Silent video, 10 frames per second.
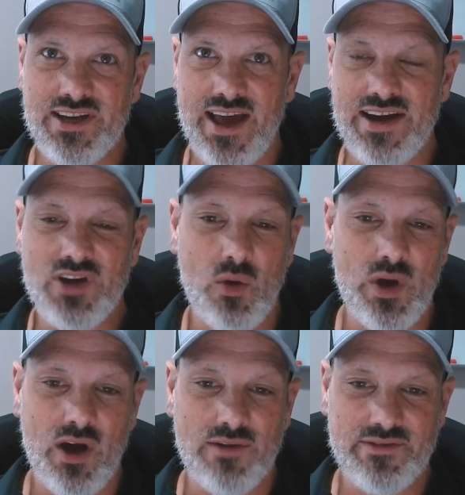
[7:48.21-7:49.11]
kind of
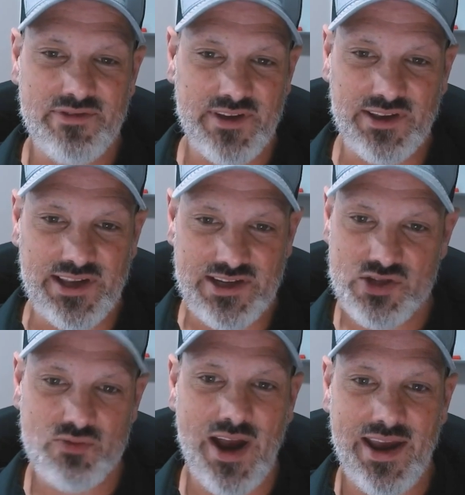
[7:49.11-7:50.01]
going off of
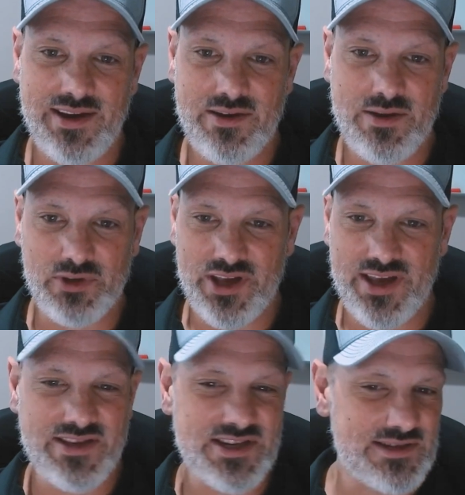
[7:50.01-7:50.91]
feelings, right?
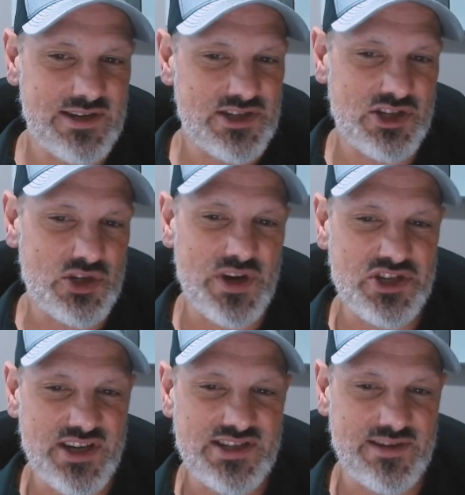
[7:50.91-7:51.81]
Looking at this
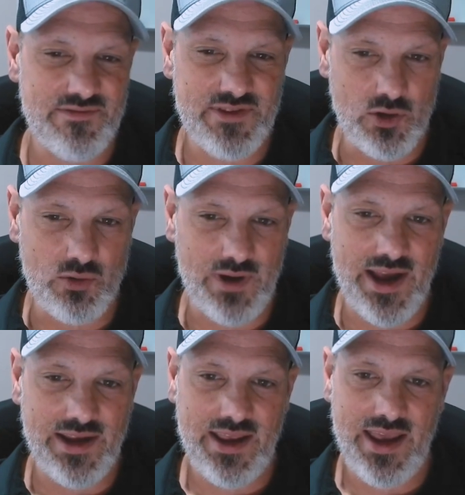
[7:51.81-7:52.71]
situation doesn't feel
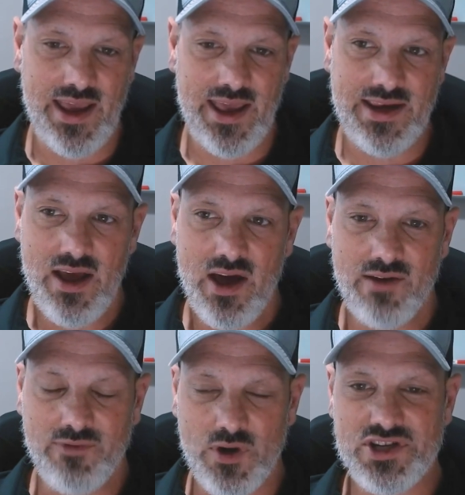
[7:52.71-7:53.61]
right. And
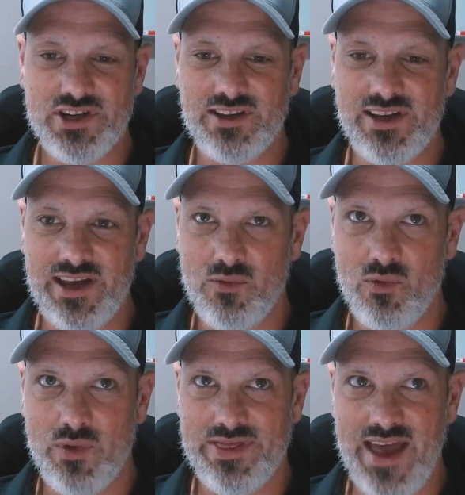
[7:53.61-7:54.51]
unfortunately,
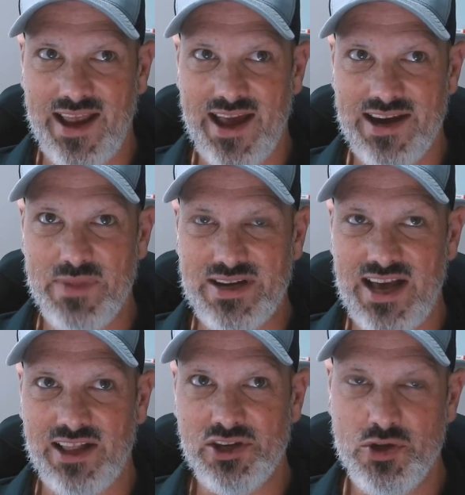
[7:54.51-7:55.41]
with that kind of
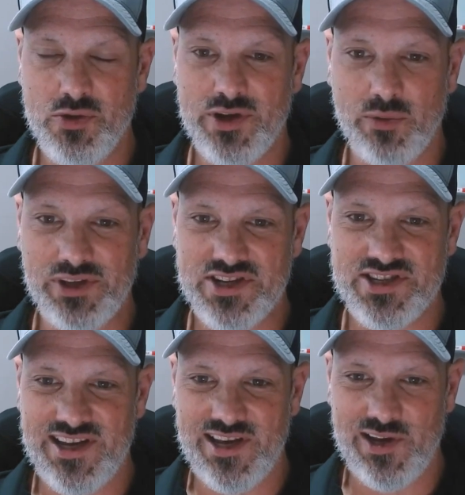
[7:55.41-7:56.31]
mentality, you can only
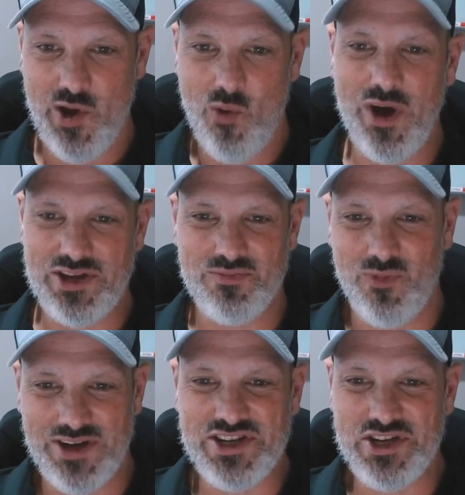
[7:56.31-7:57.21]
see
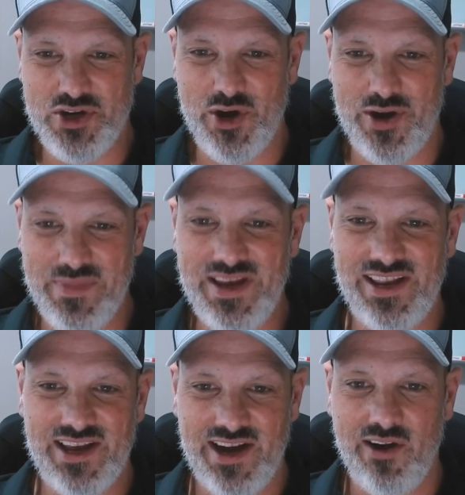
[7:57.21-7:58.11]
what's in your
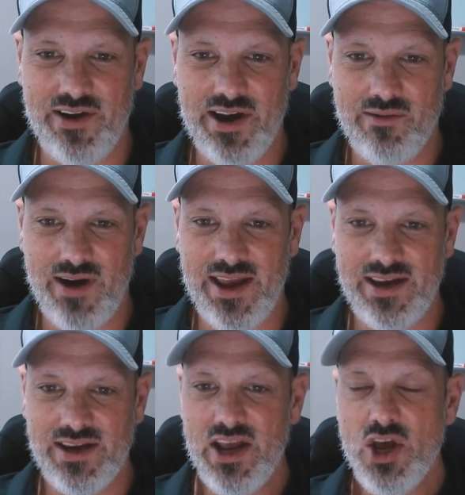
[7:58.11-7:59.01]
immediate area,
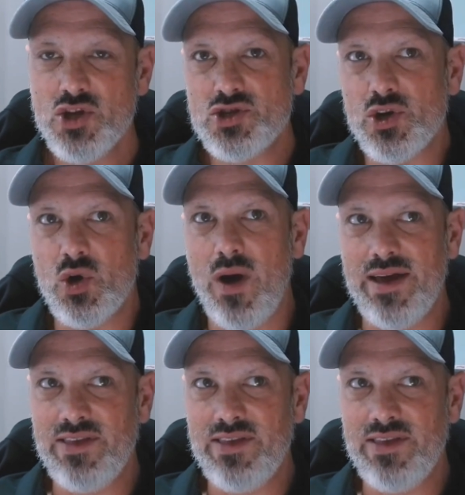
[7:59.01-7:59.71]
right? So I